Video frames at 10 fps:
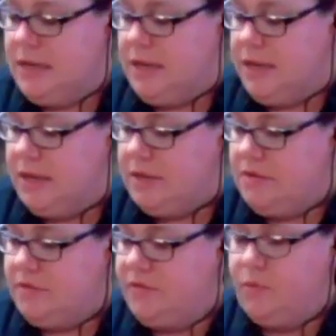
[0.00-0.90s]

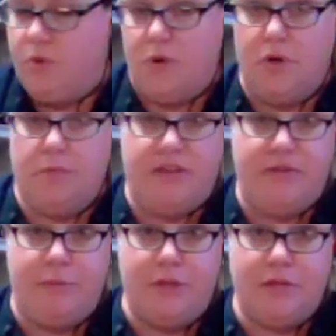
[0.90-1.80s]
and for my
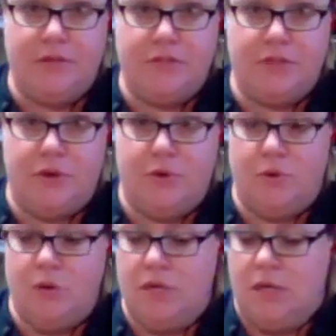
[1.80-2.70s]
family.
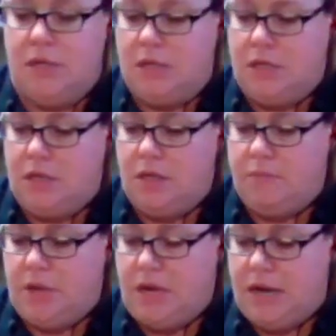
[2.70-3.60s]
So
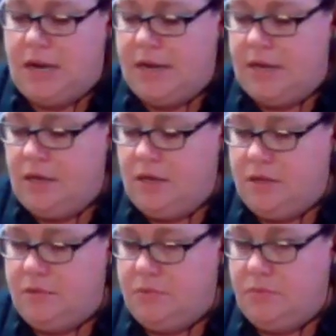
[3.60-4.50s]
I
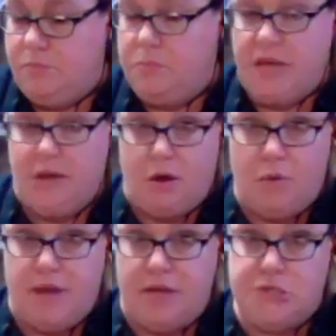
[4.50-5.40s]
make our
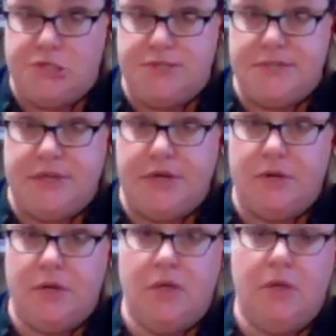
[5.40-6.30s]
mac and cheese
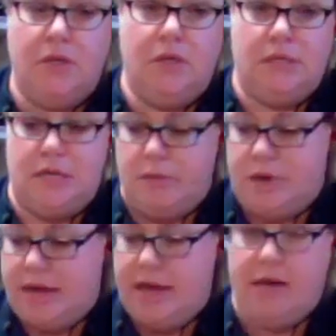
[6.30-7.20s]
here.
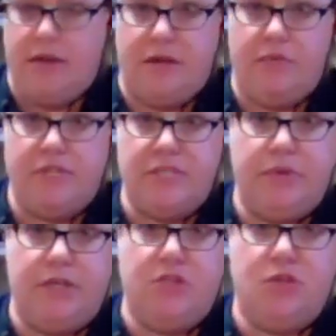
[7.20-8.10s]
I added that
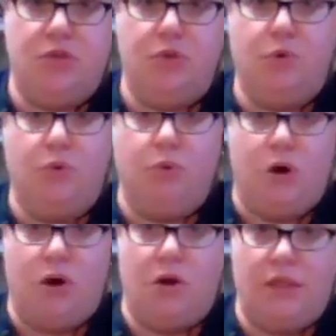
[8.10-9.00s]
recipe to our